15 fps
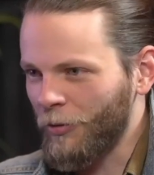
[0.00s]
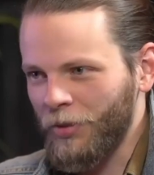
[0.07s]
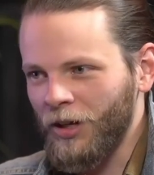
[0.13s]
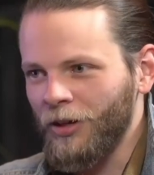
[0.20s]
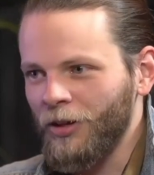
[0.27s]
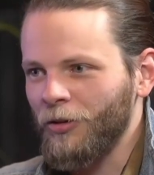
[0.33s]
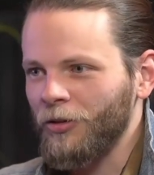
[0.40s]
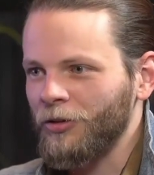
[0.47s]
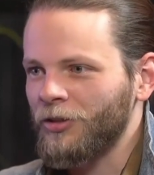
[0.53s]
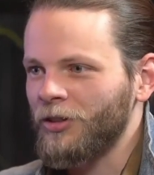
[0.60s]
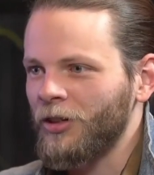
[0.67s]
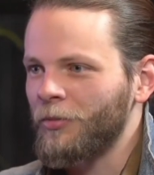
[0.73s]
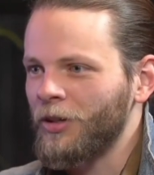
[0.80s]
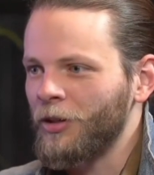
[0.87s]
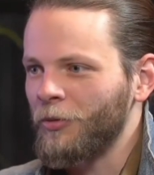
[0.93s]
peers,
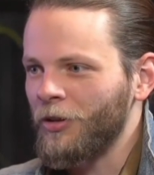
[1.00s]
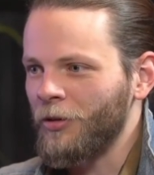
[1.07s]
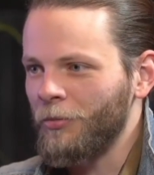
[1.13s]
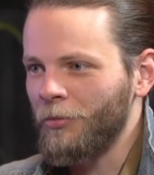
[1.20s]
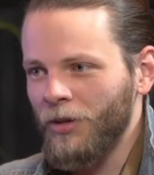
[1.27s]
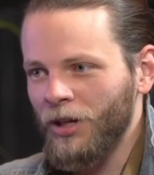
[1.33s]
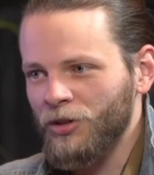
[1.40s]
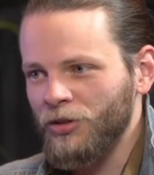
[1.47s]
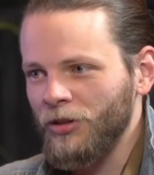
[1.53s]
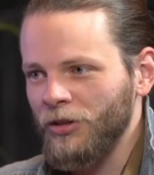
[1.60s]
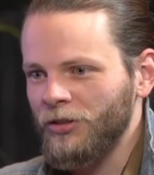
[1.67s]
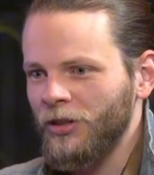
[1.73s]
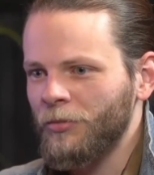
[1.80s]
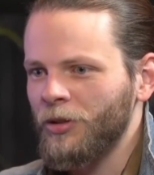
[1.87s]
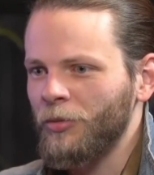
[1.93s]
somebody with a mission,
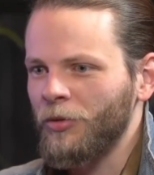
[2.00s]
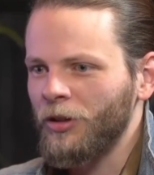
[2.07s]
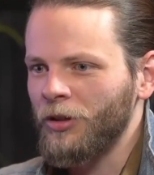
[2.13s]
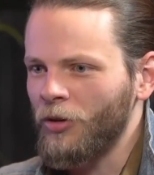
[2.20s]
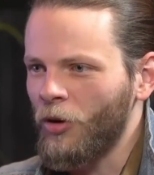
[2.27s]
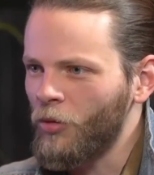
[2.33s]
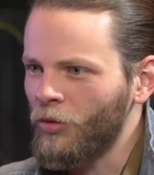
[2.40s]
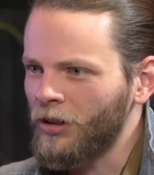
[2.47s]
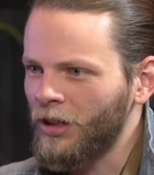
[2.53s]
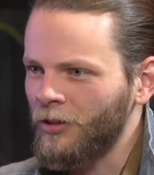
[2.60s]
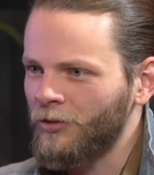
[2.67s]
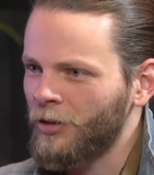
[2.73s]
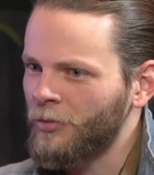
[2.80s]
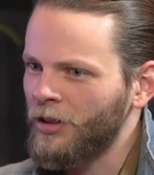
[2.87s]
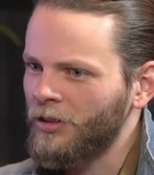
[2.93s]
somebody with a goal in
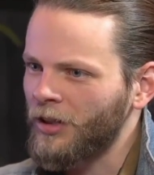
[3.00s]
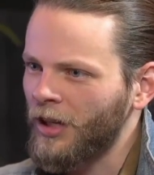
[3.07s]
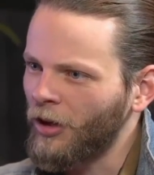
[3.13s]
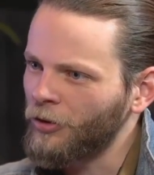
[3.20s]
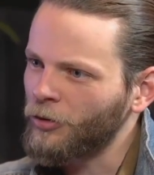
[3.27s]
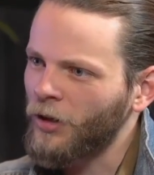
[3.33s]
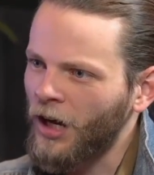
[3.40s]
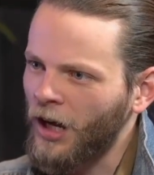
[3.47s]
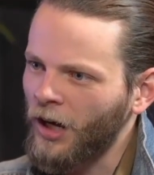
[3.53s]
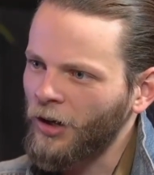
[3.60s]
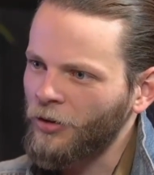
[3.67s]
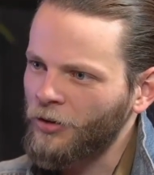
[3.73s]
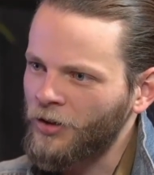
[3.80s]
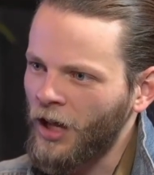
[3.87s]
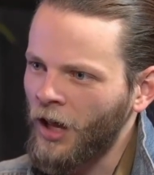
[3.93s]
life, somebody who's held to a
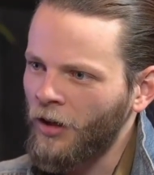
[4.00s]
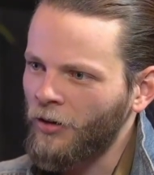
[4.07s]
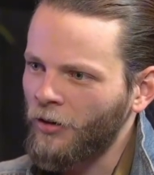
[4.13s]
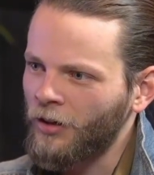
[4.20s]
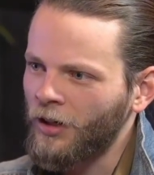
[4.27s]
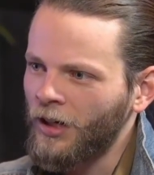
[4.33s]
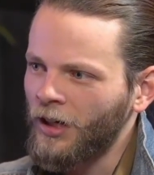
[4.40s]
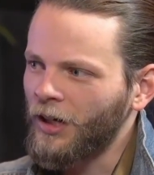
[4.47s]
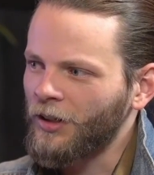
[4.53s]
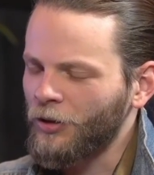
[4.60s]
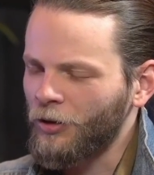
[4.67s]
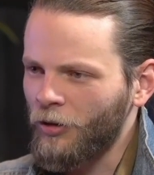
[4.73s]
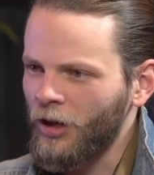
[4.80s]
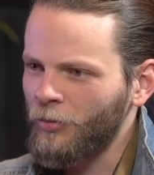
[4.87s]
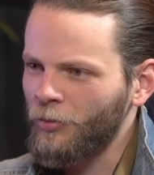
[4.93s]
higher standard. It's
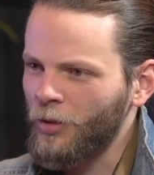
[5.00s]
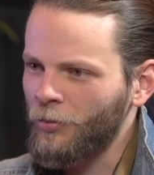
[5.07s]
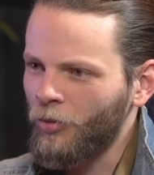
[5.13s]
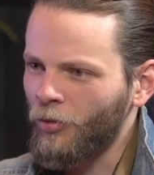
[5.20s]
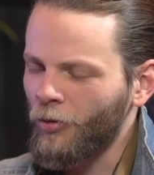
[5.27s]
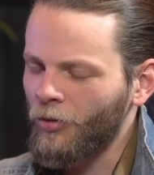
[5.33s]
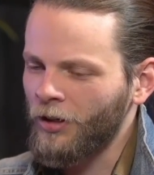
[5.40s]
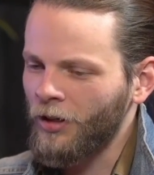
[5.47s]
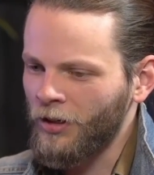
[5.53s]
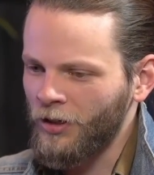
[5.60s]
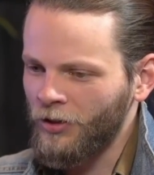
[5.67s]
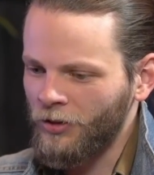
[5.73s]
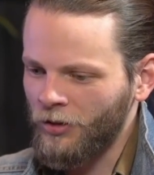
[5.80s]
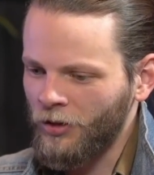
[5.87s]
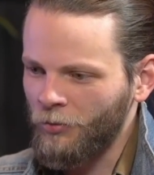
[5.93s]
incredibly important in
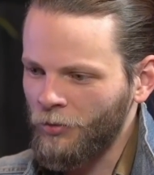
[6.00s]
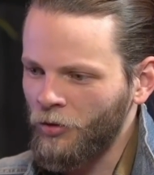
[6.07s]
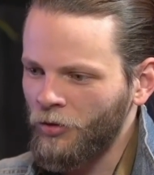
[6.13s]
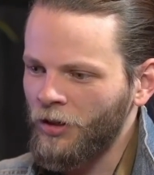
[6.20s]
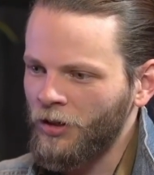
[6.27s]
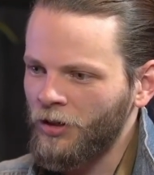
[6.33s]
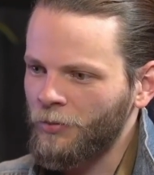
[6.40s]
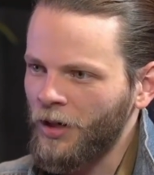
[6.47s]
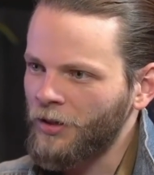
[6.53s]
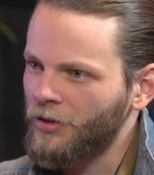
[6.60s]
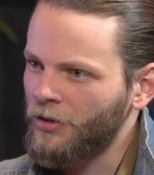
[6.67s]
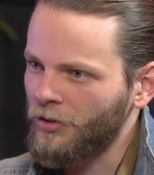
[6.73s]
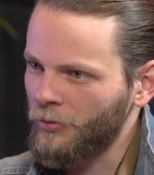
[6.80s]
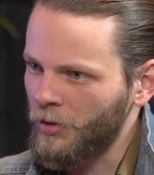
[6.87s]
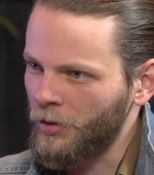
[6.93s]
these community
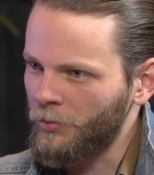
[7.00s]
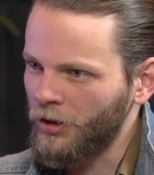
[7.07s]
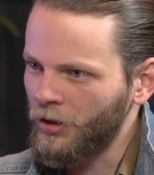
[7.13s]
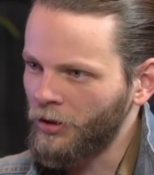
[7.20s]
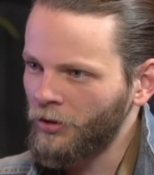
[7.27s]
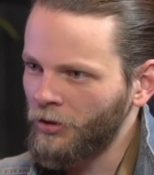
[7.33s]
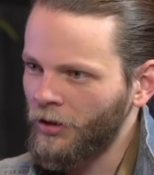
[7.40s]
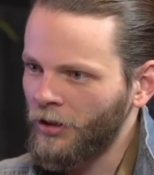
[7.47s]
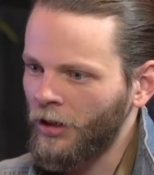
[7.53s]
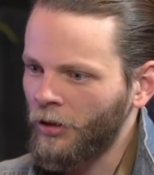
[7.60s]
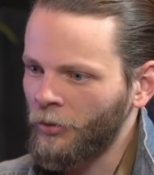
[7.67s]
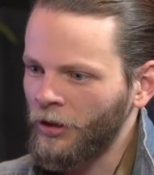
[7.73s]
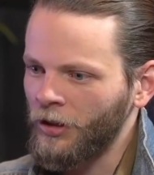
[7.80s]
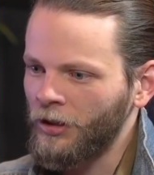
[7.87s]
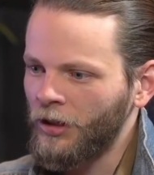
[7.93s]
spaces that we build and
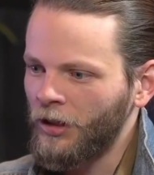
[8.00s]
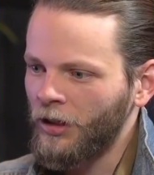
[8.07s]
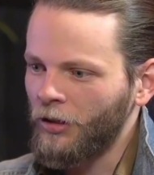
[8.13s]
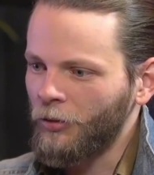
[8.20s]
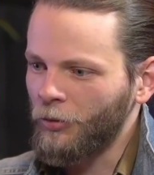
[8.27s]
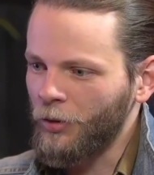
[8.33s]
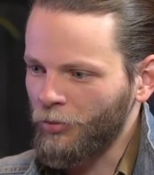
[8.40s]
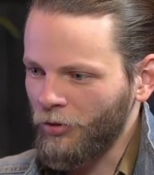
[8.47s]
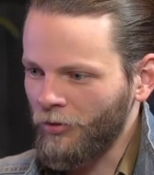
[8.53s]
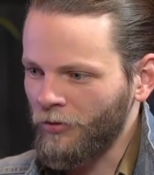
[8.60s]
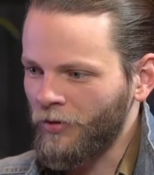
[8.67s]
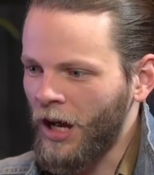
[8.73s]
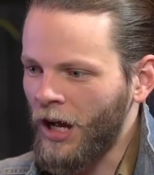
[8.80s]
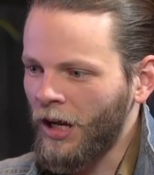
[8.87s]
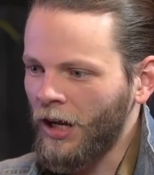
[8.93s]
that we
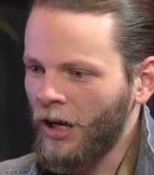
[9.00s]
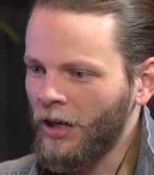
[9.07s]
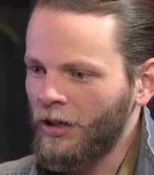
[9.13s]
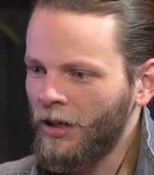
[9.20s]
provide,